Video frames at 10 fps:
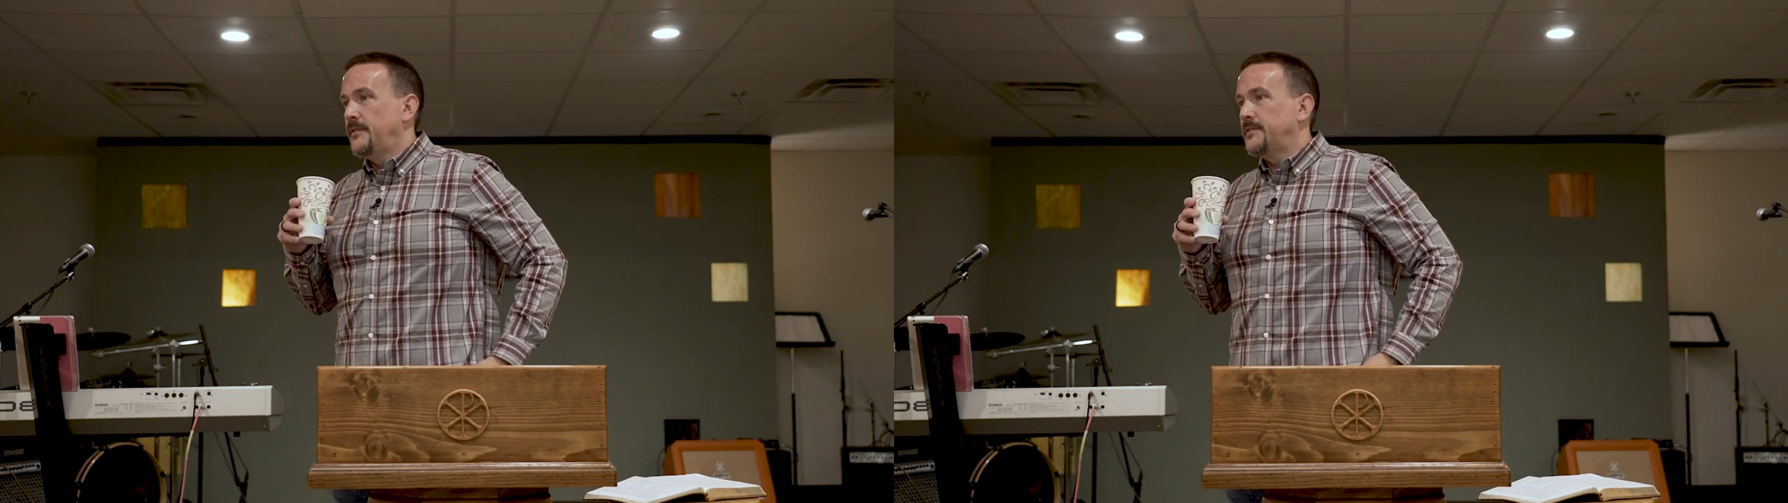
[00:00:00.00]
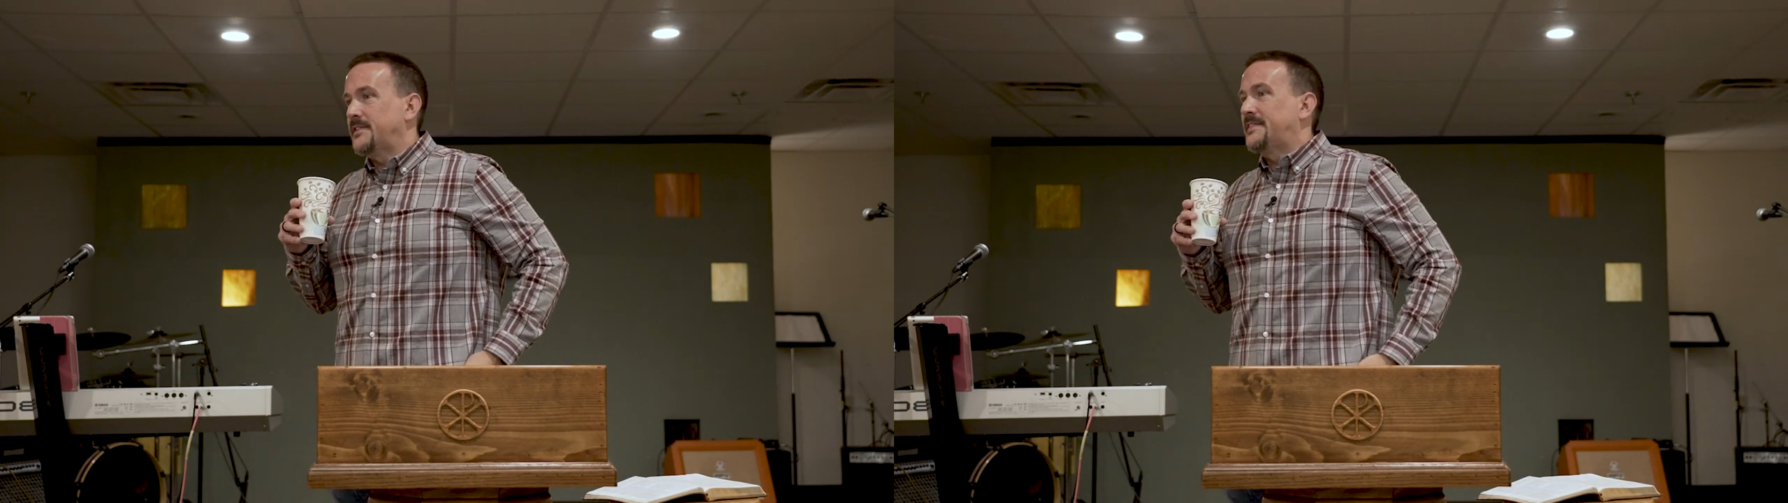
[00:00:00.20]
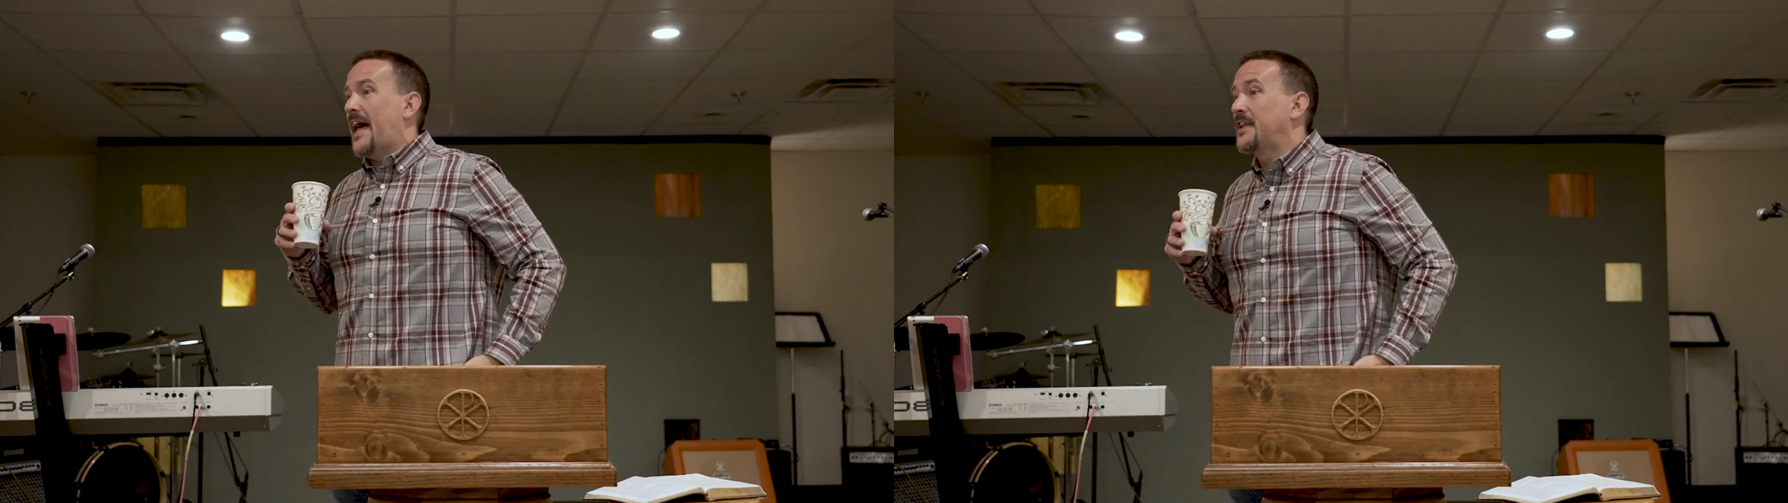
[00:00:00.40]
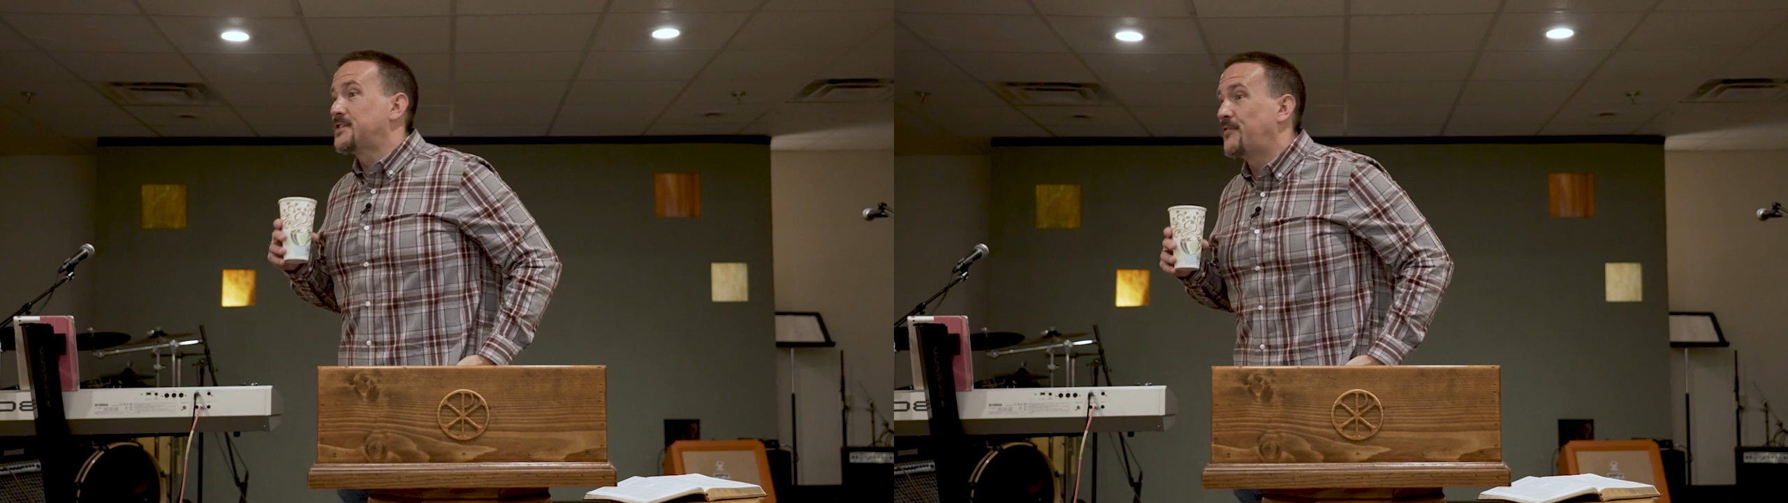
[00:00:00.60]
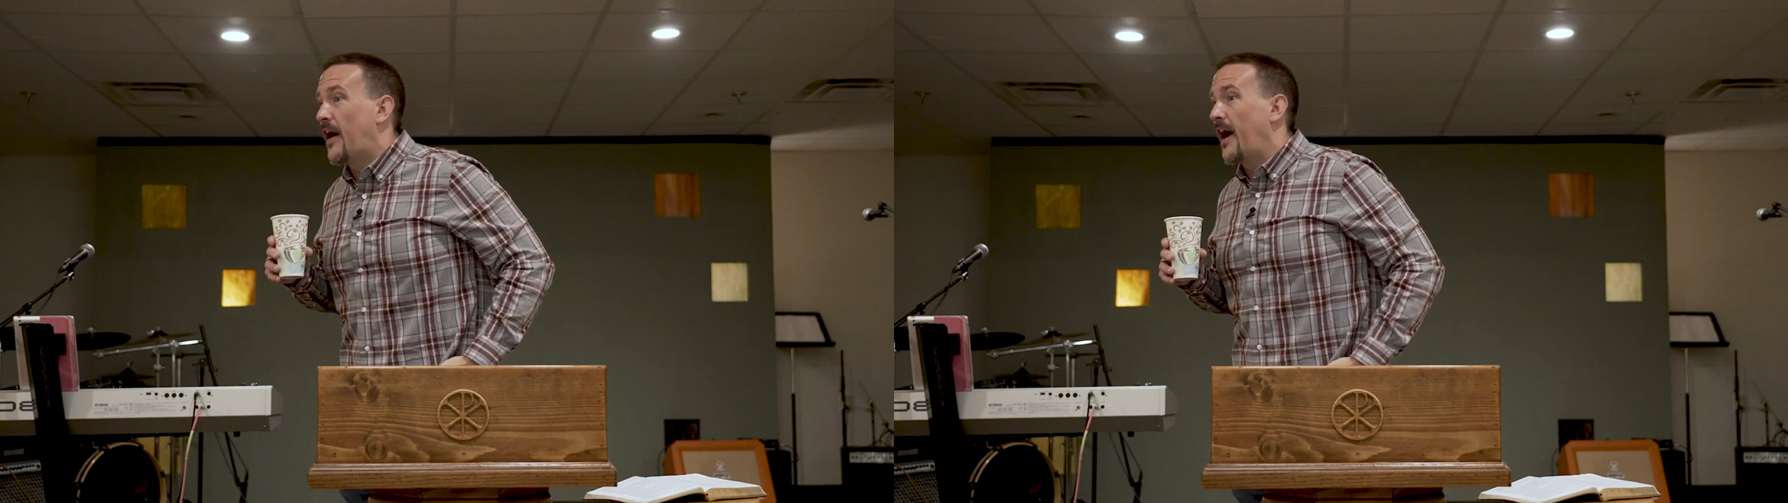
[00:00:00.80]
to
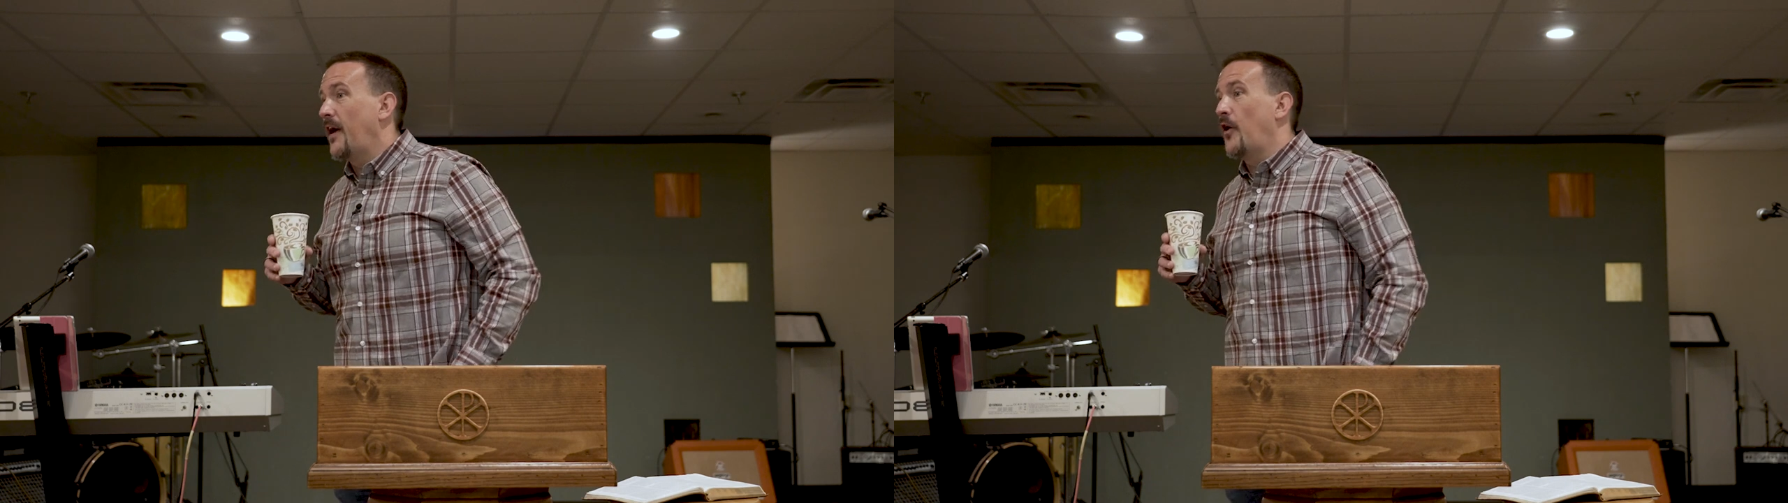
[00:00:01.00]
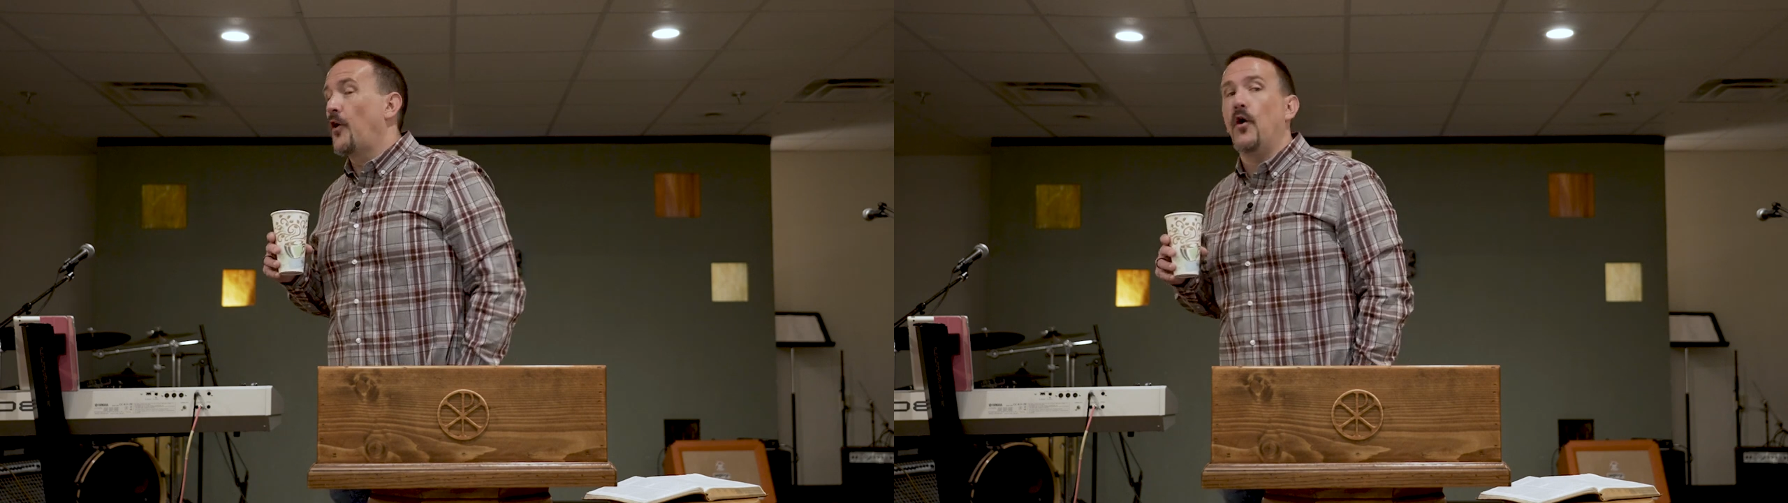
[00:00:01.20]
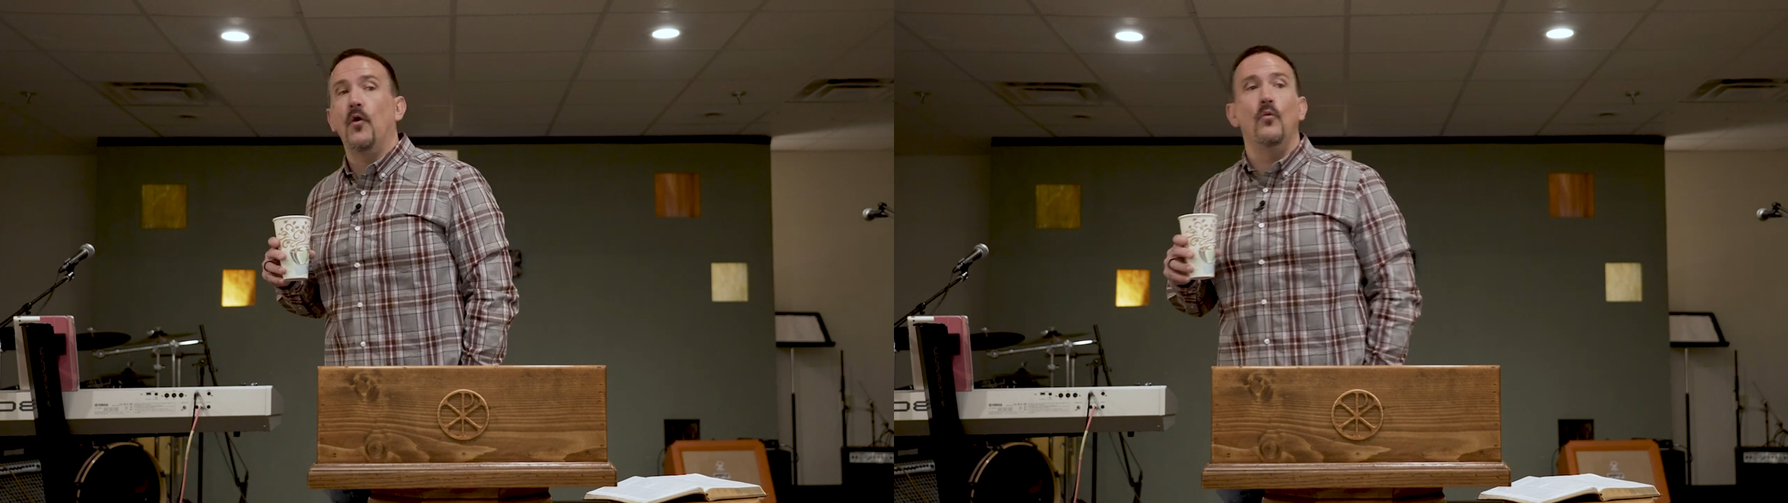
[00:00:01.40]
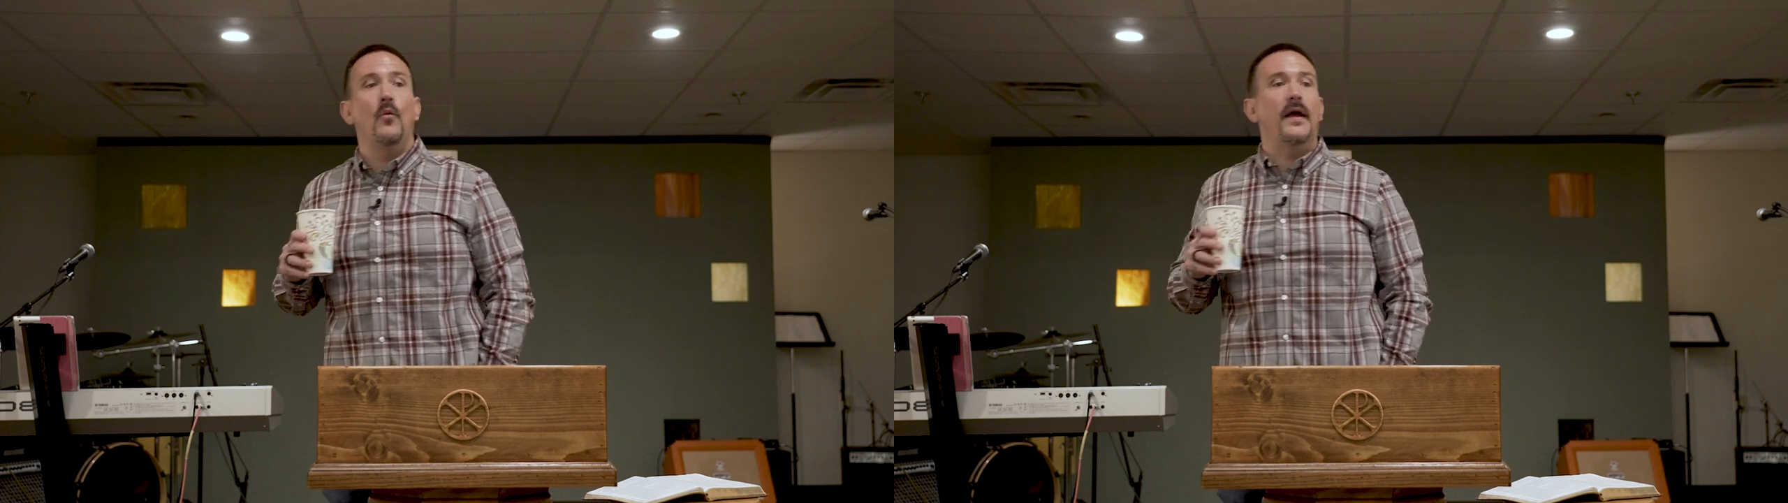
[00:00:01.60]
satisfy our own